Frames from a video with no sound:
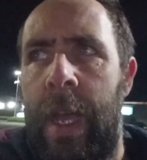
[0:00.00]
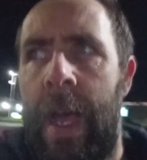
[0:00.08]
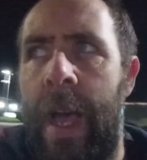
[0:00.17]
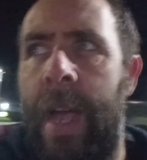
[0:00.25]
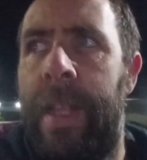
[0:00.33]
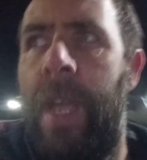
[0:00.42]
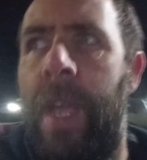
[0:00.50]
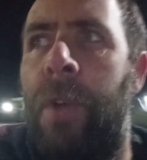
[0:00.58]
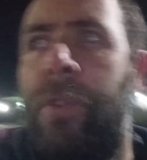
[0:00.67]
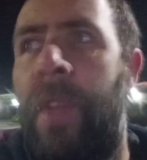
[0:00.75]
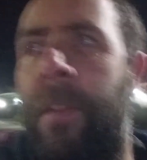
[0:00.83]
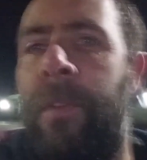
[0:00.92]
And I
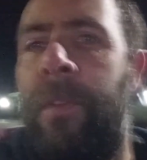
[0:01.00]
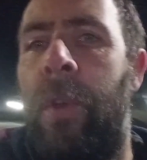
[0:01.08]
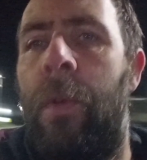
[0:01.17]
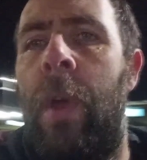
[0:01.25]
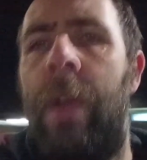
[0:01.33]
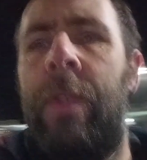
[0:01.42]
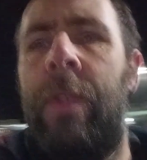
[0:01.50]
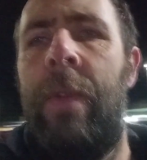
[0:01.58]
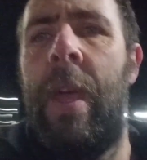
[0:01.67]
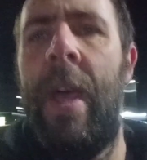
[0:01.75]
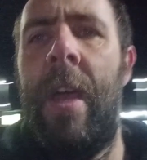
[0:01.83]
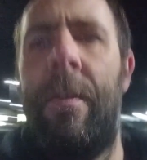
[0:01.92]
also then flew around
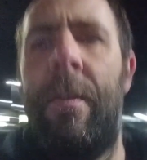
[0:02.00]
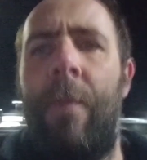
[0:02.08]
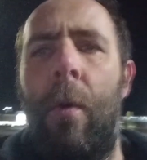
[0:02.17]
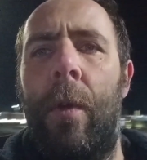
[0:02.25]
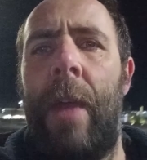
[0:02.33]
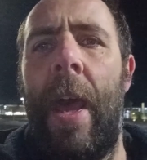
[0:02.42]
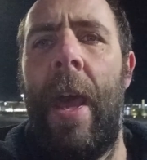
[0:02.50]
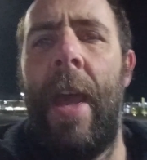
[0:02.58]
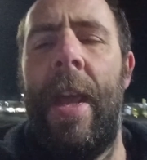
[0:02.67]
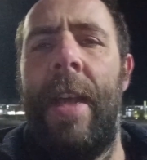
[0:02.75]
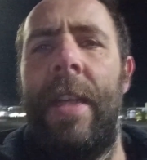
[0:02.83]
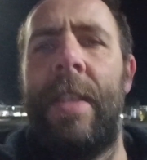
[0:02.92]

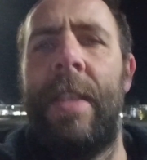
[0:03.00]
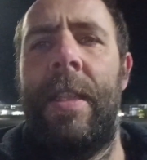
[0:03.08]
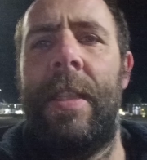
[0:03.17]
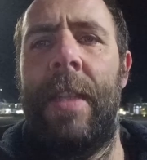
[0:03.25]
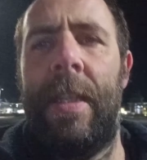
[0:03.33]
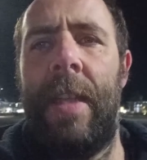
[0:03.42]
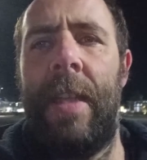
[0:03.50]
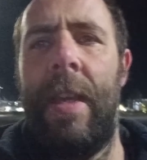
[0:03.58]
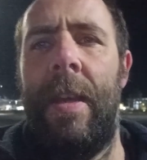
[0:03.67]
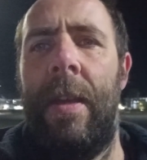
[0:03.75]
4K 60,